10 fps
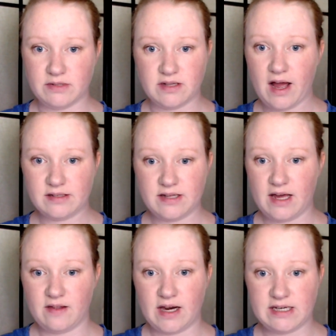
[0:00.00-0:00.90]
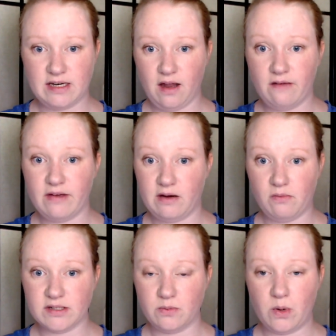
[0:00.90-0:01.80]
not saying that I didn't love it and it
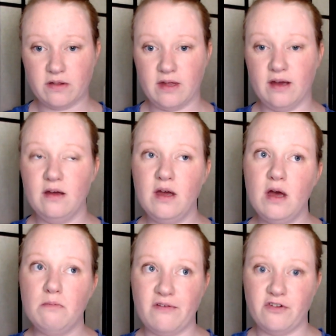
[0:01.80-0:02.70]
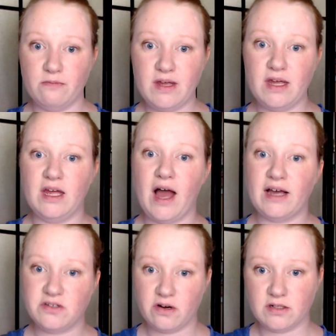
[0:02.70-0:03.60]
wasn't worth it, but for me, I
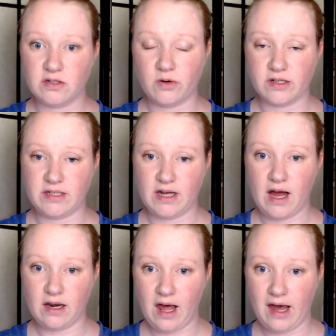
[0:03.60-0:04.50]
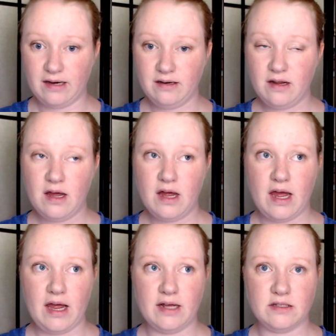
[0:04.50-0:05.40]
started sourcing online,
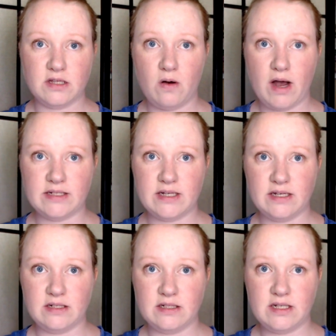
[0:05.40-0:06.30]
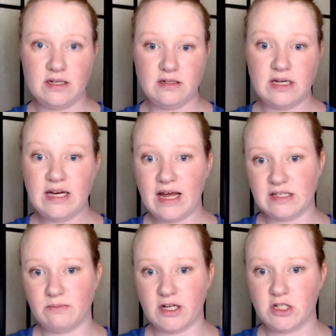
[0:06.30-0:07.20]
and so I didn't need it
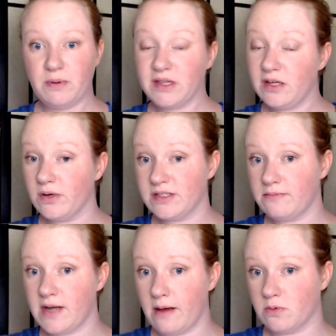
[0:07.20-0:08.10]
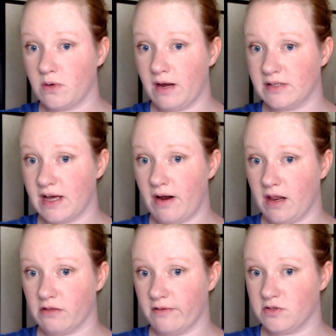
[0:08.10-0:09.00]
as much. But there were some times when I was out at a
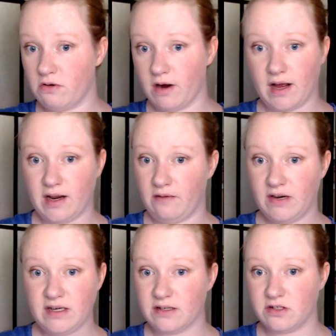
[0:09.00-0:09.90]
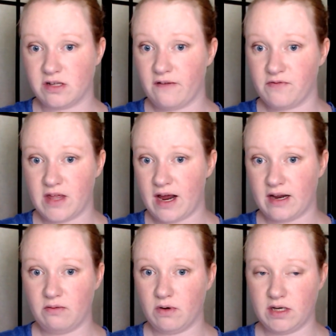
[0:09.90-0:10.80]
thrift store getting vintage stuff that
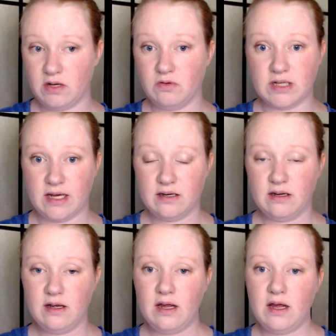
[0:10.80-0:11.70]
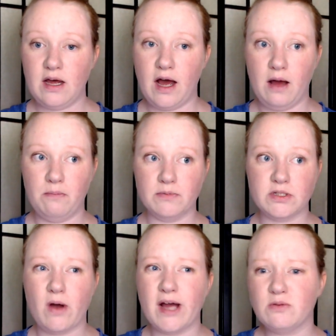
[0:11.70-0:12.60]
I would use it.
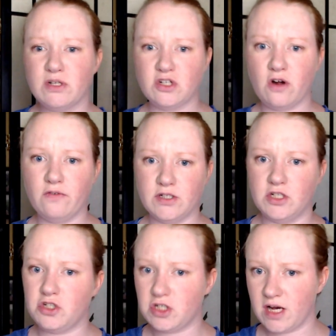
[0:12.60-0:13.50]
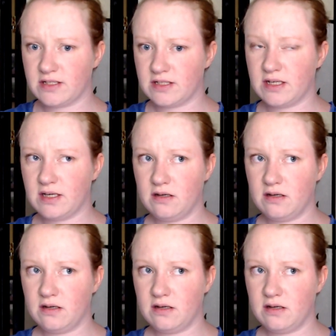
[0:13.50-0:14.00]
So I switched over to just